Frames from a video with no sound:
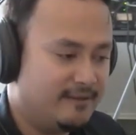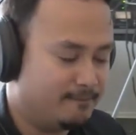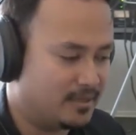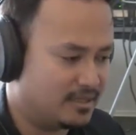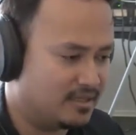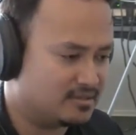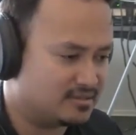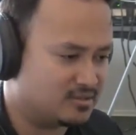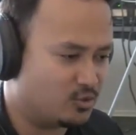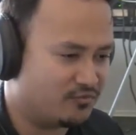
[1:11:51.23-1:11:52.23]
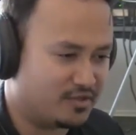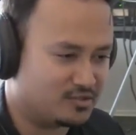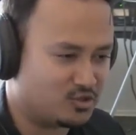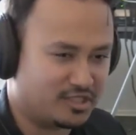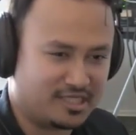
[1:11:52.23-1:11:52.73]
But it's sort of
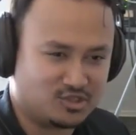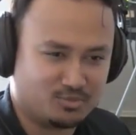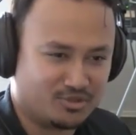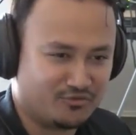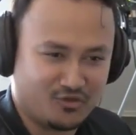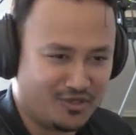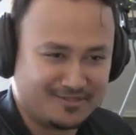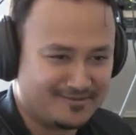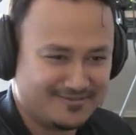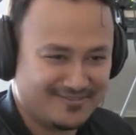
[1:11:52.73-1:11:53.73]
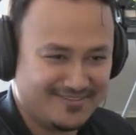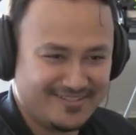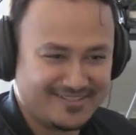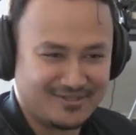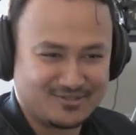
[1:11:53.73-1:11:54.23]
like trying to catch a butterfly. Mm-hmm.
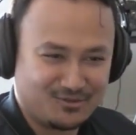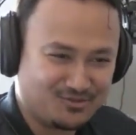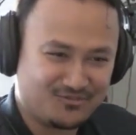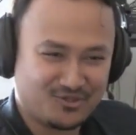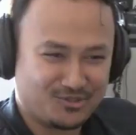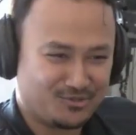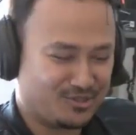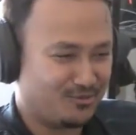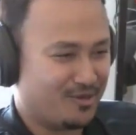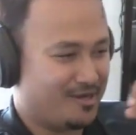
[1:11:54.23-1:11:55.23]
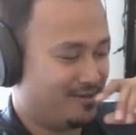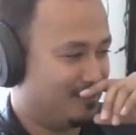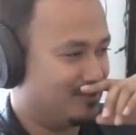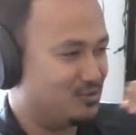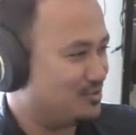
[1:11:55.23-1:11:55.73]
You know, it's always fluttering around,
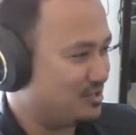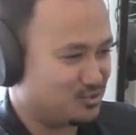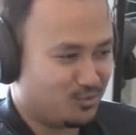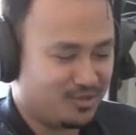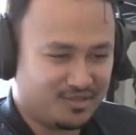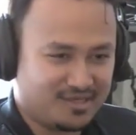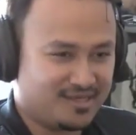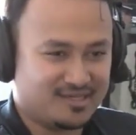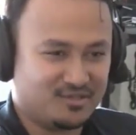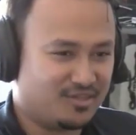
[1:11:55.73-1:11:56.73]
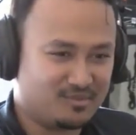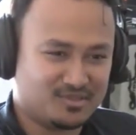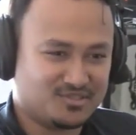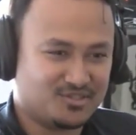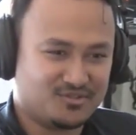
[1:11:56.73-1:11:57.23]
and you see this one thing, and you think about
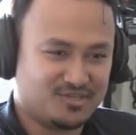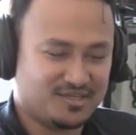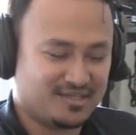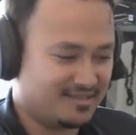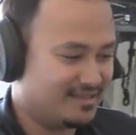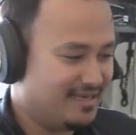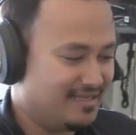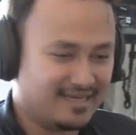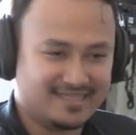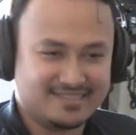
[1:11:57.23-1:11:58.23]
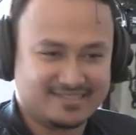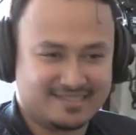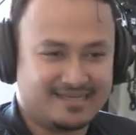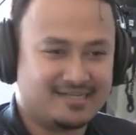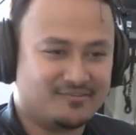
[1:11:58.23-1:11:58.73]
this other thing, and the idea
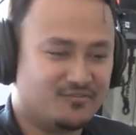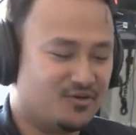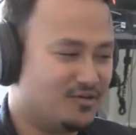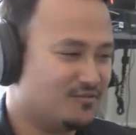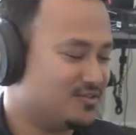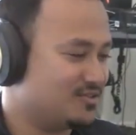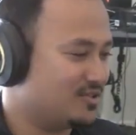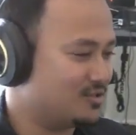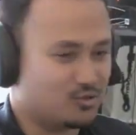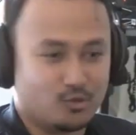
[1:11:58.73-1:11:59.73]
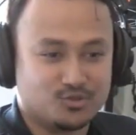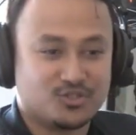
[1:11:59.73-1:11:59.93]
kind of evolves, and, and so you're always